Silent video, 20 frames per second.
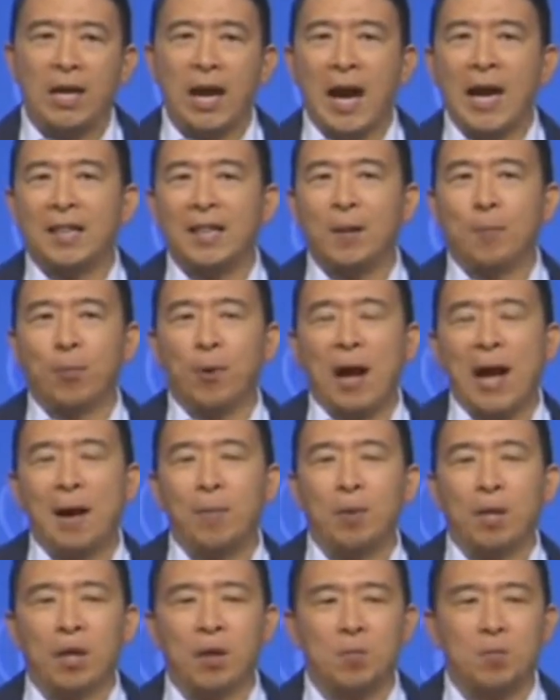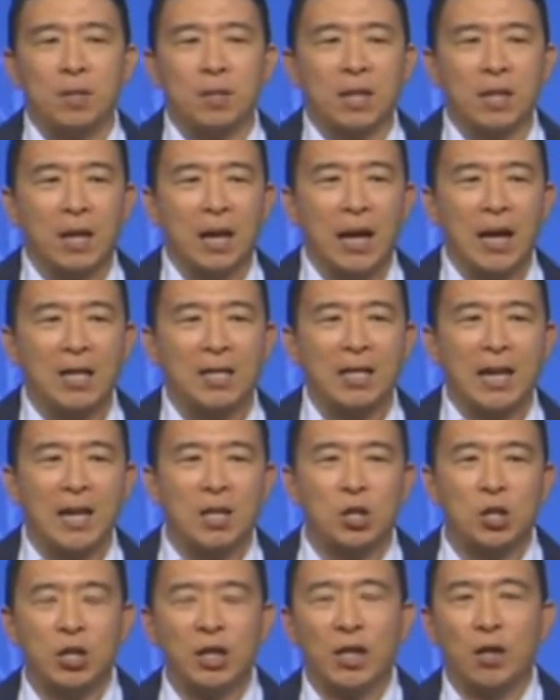He got the problems
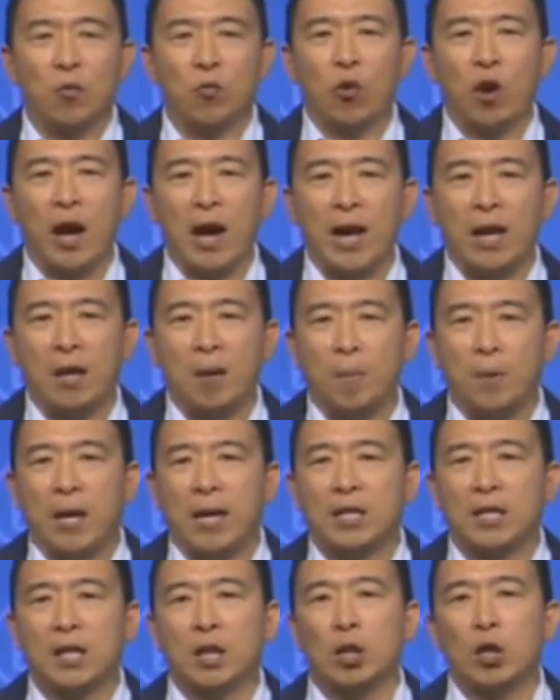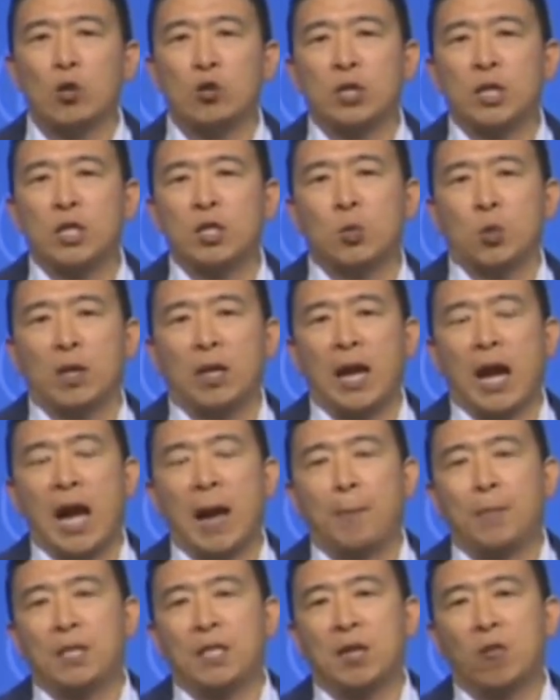essentially right, but his solutions were the
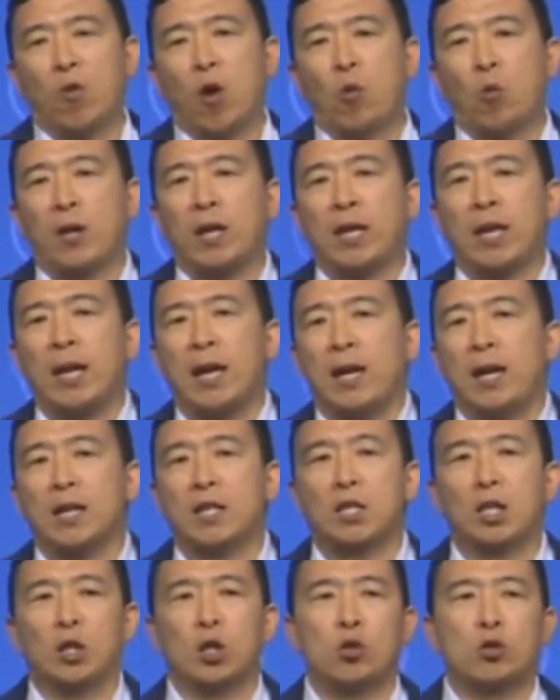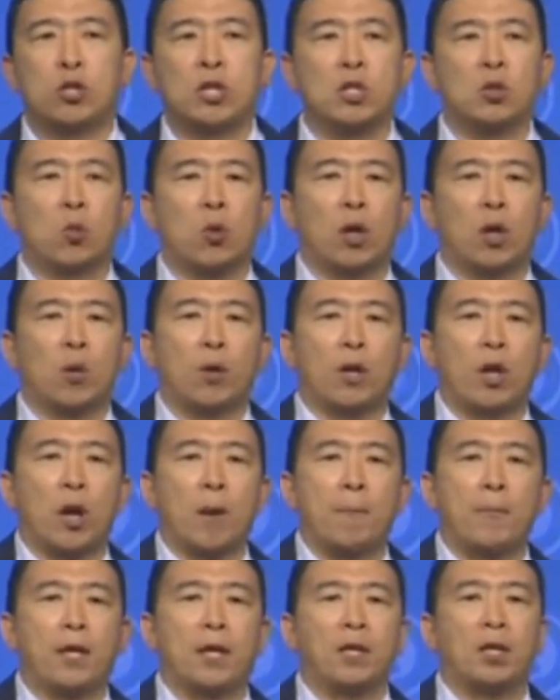opposite of what we need. His solutions were, we're
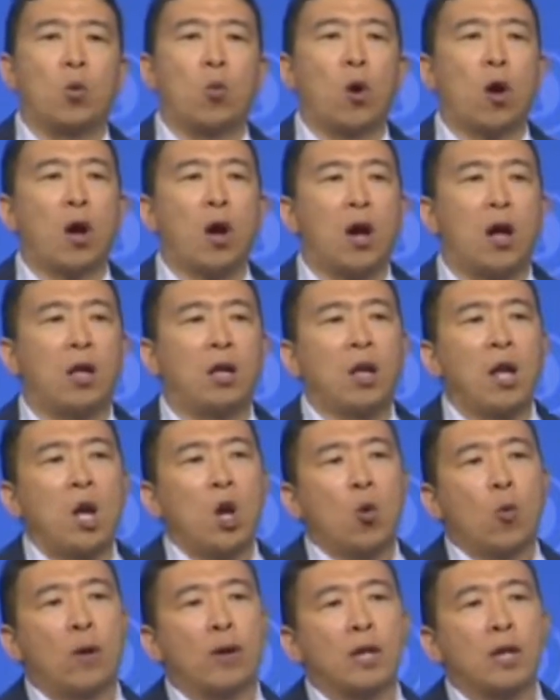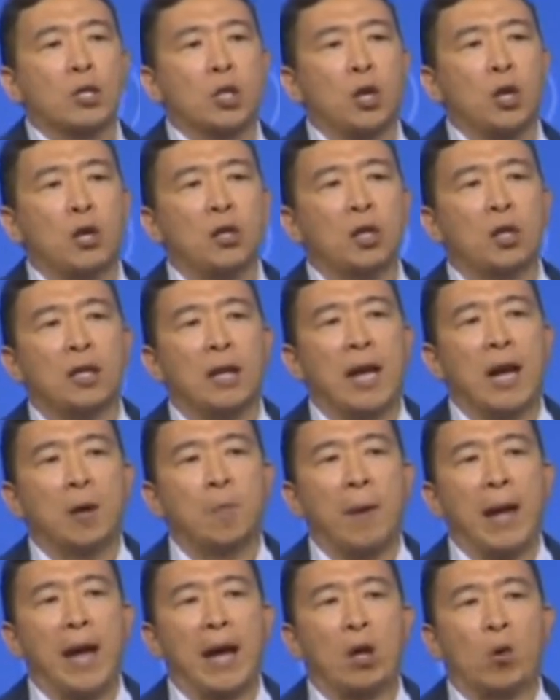going to build a wall, we're going to turn the
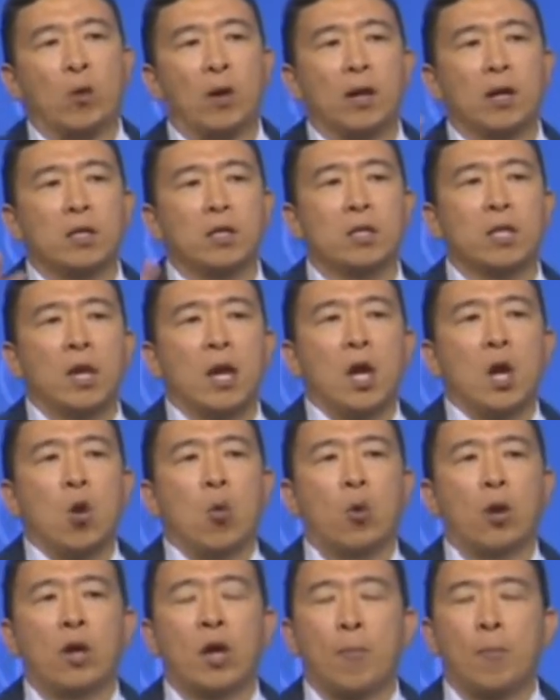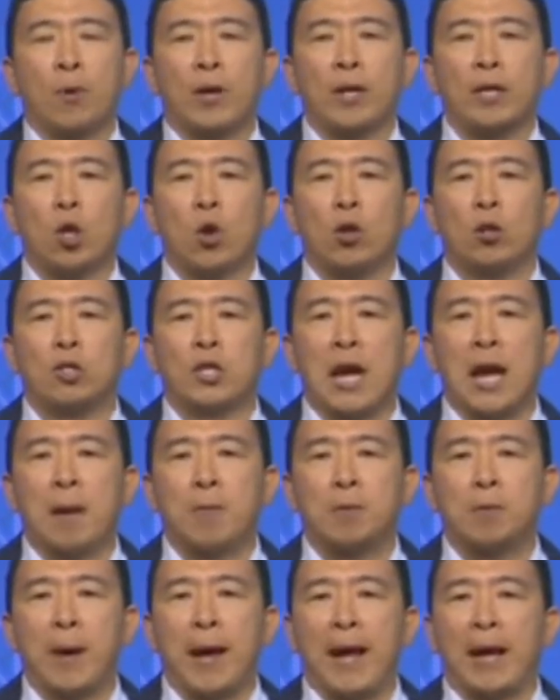clock backwards, we're going to bring the old
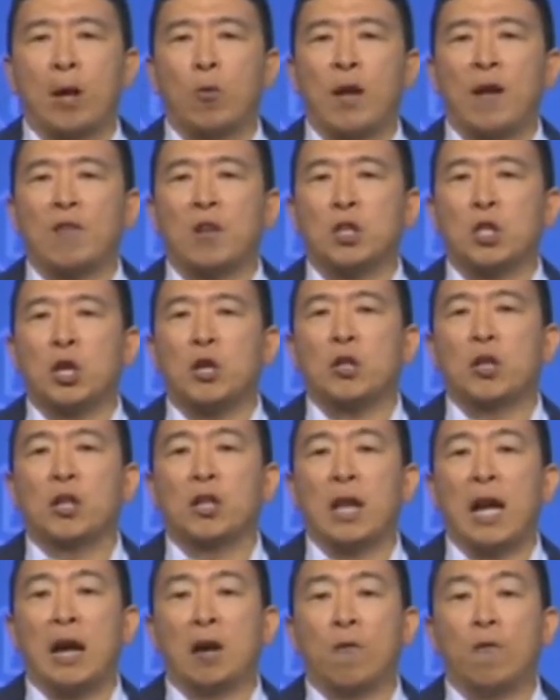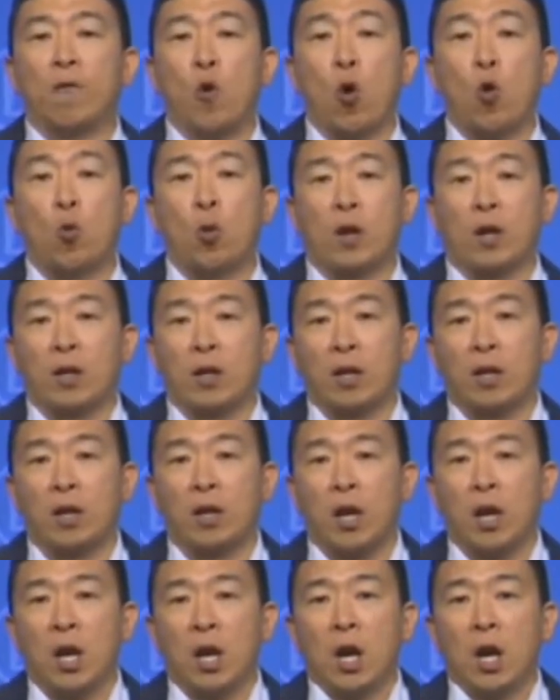jobs back. We have to turn the clock forward.